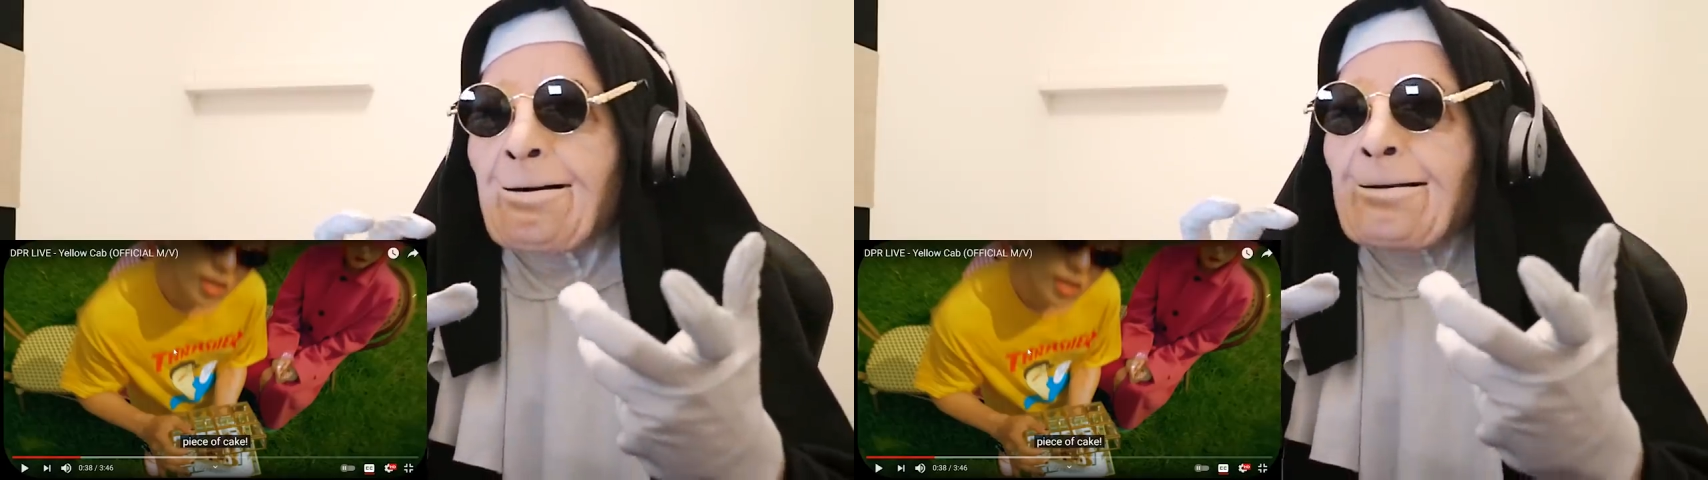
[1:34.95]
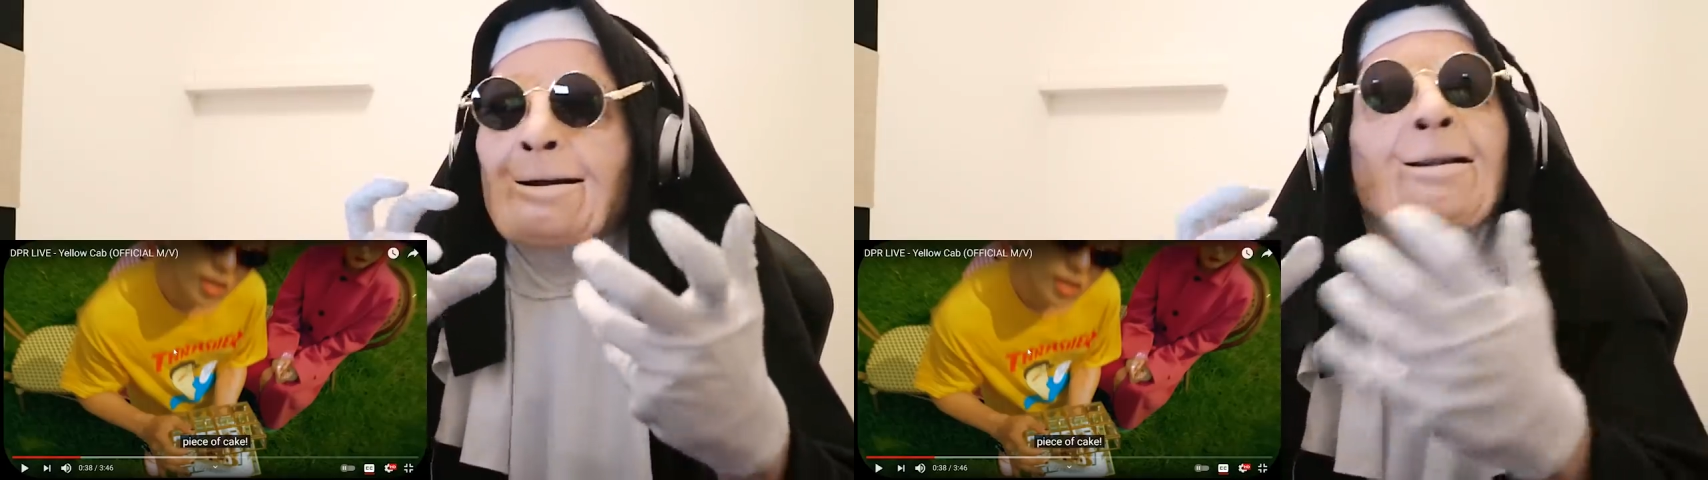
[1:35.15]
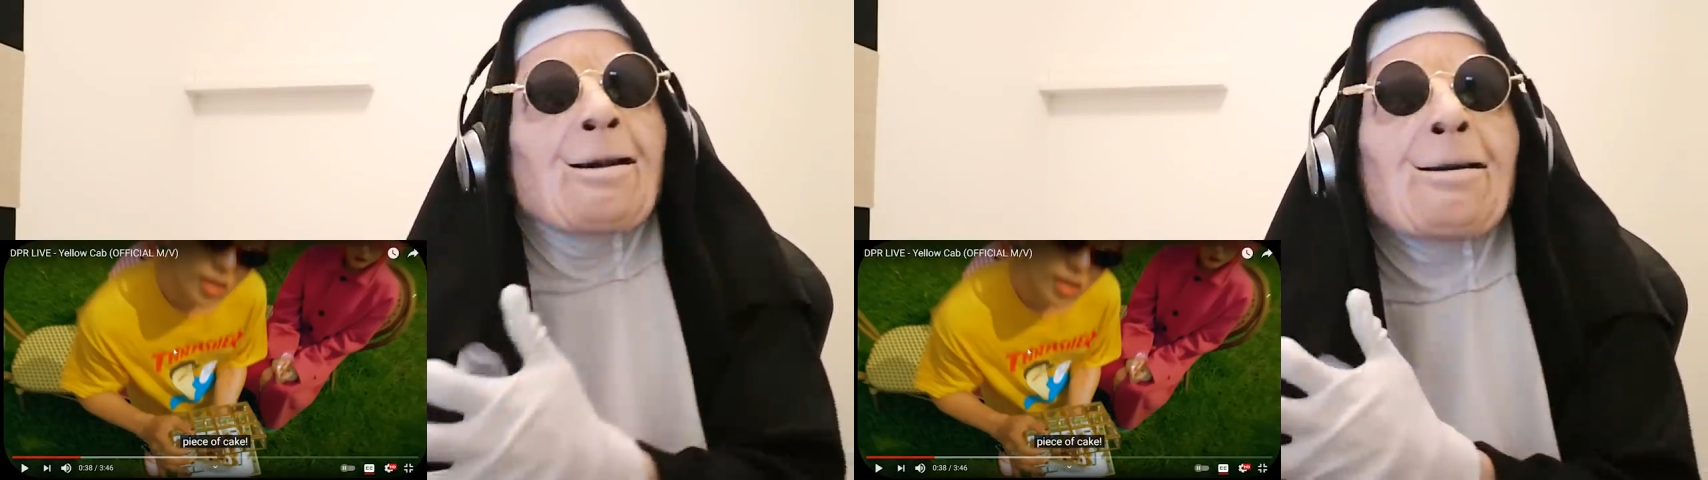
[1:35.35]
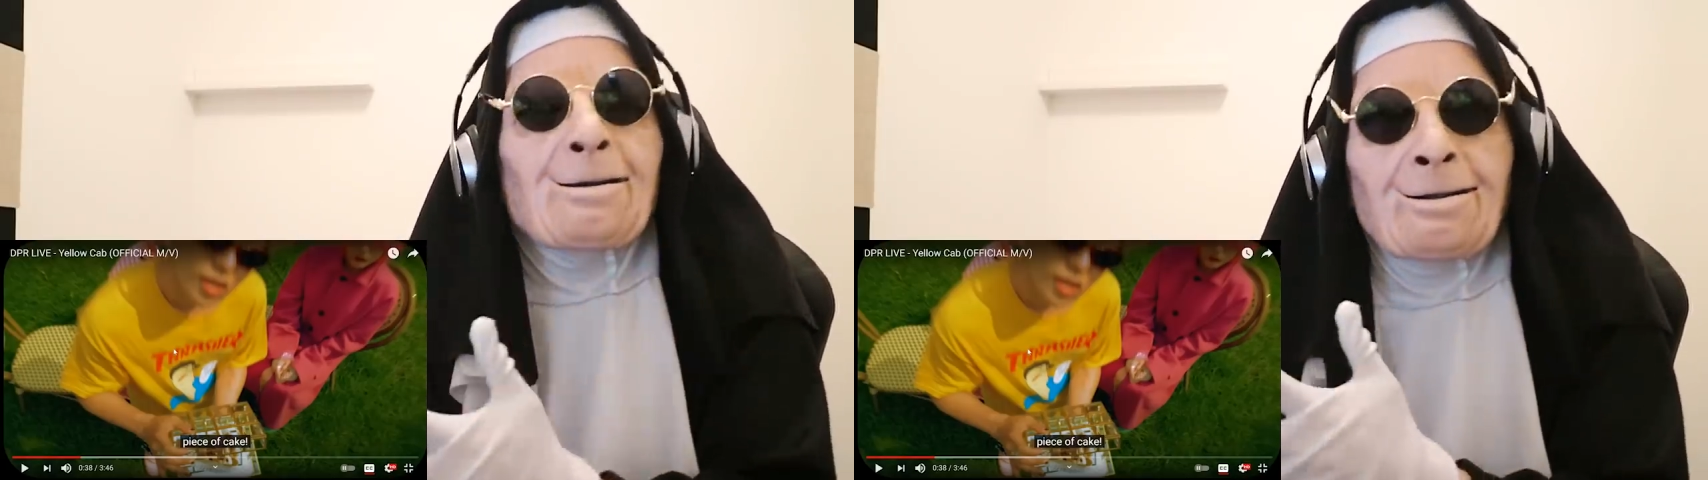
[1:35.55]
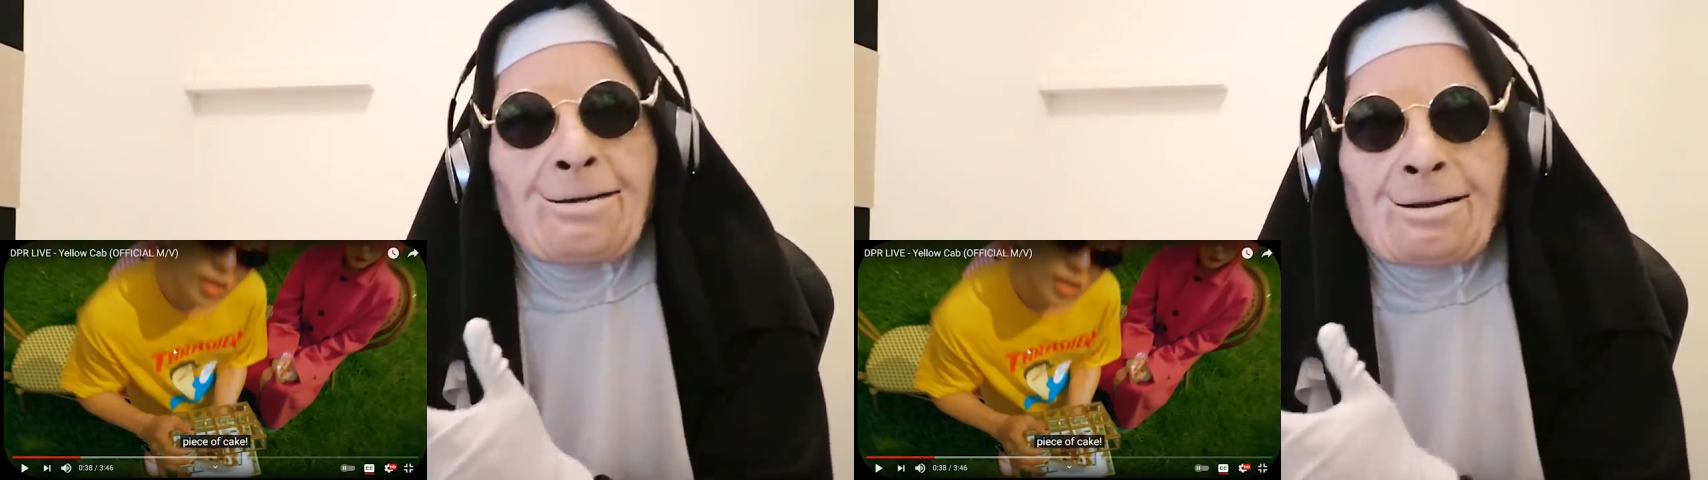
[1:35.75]
I guess
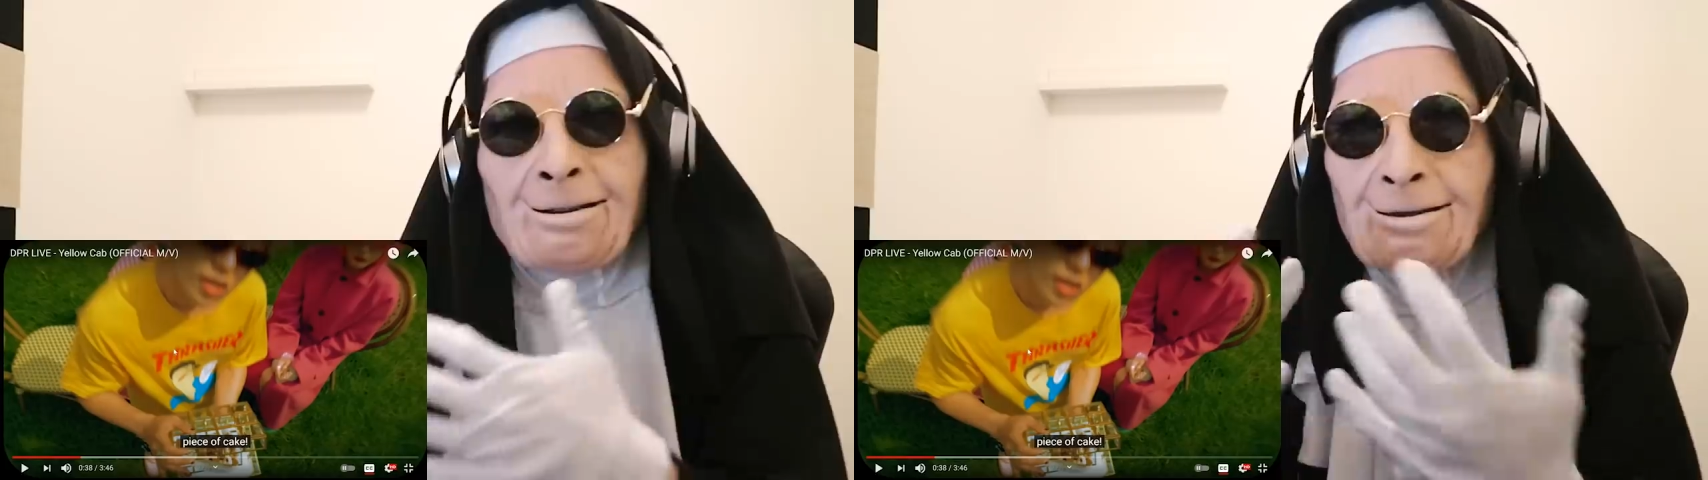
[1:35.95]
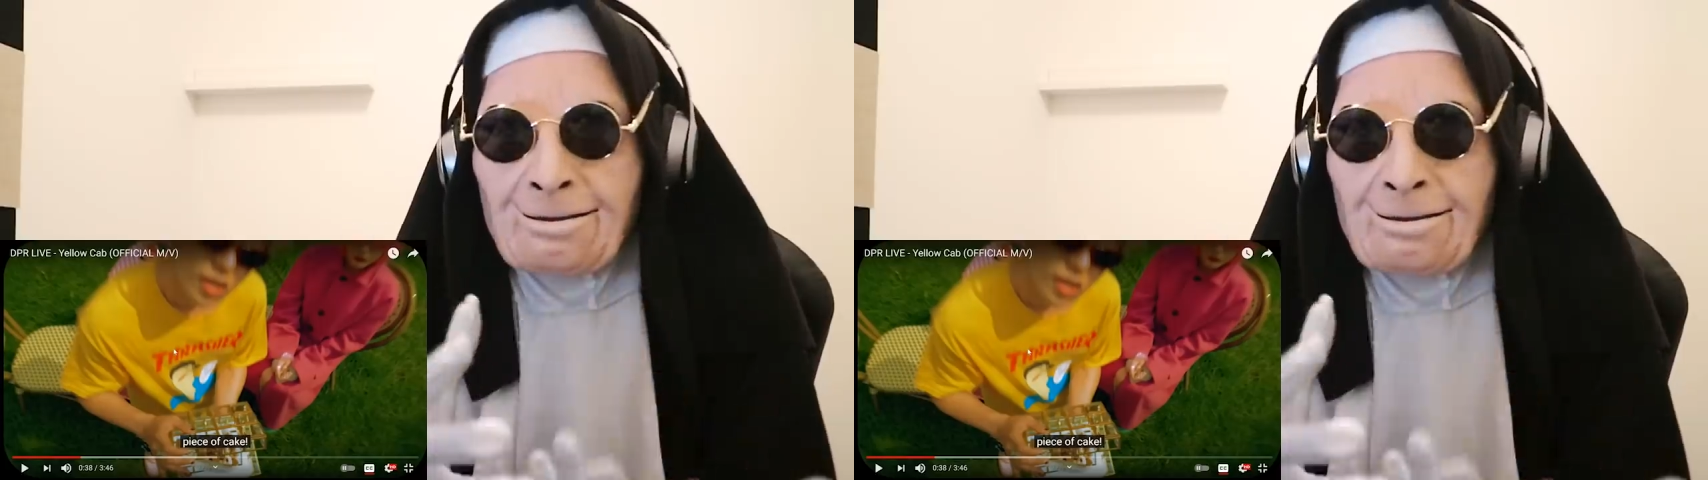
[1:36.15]
setting, you know what I'm saying,